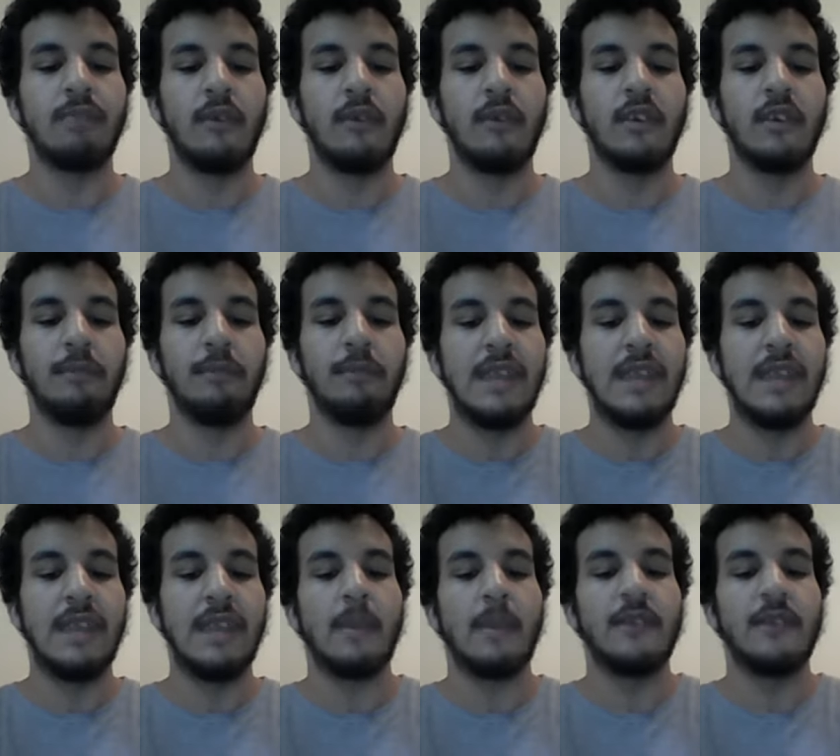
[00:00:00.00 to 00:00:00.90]
Probably would have beat
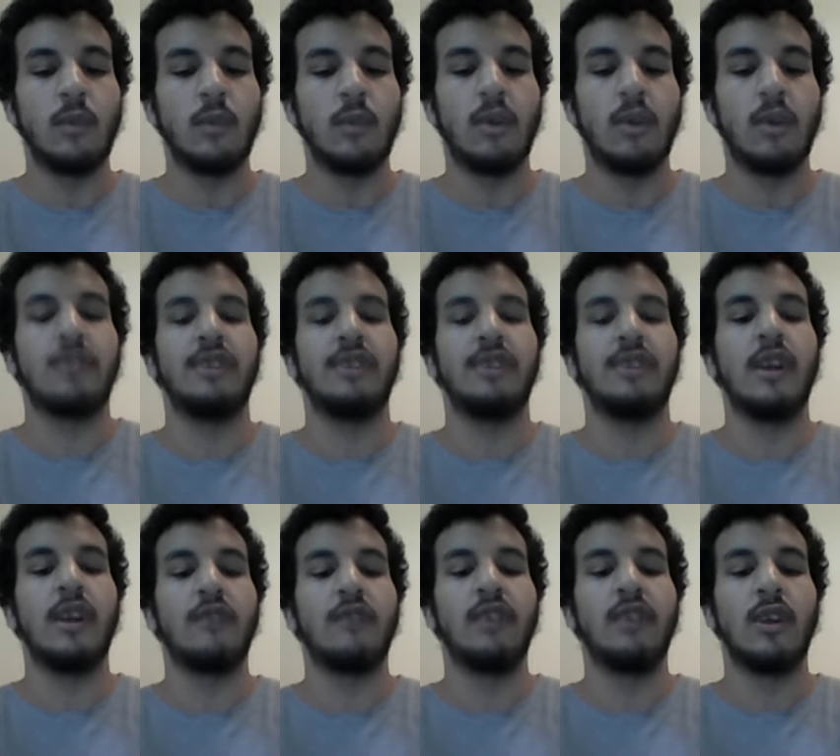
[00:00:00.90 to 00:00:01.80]
him up even worse,
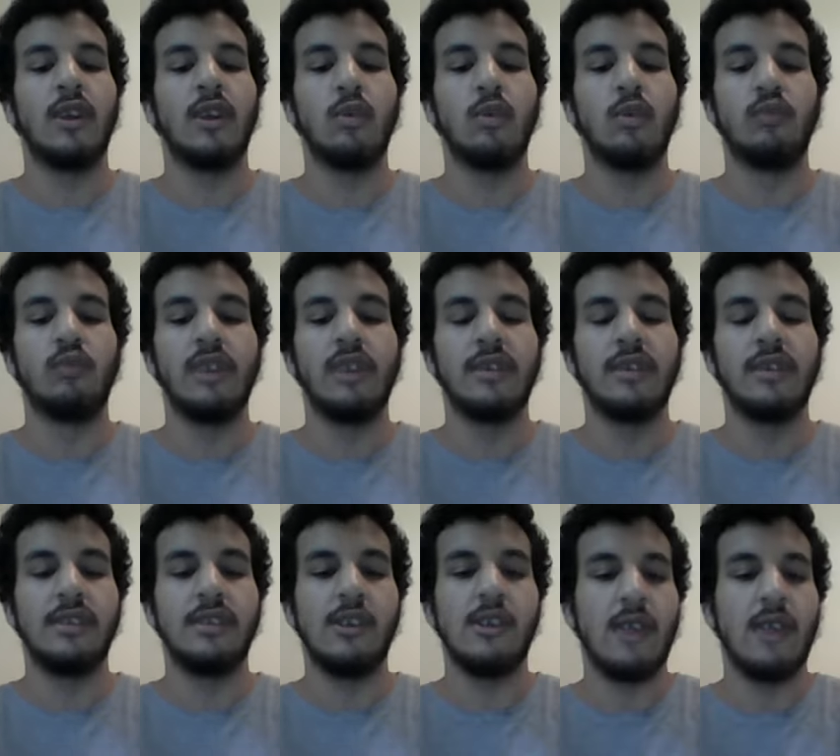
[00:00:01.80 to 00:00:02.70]
for no
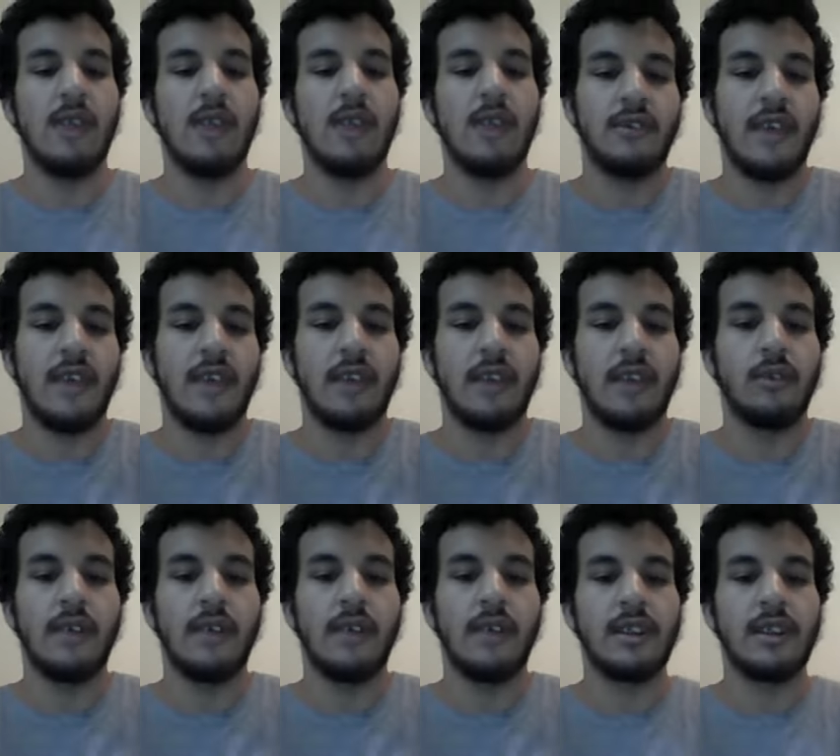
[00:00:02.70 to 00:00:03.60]
reason, after that
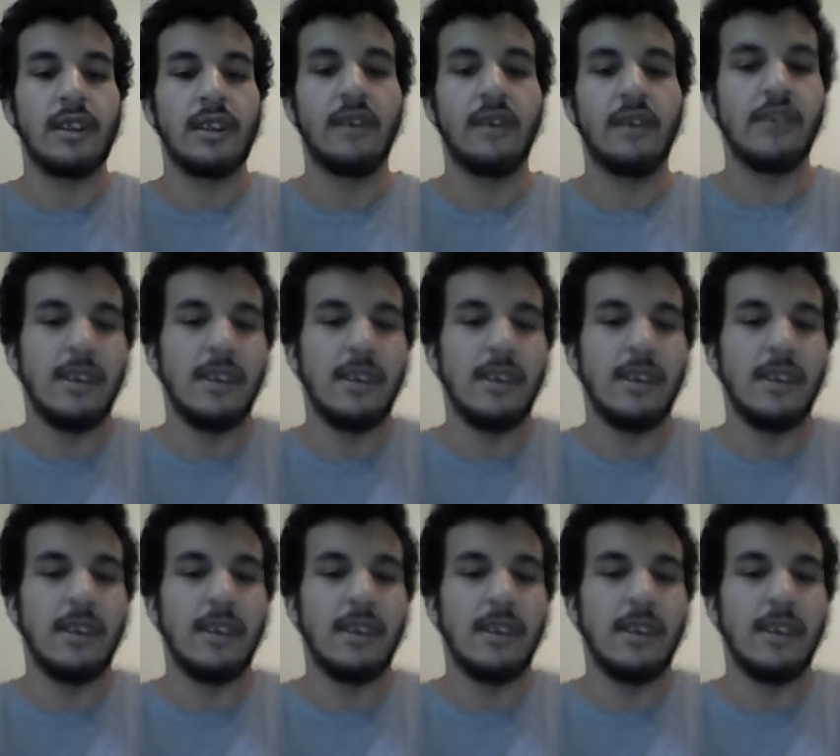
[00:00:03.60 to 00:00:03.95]
and all that stuff.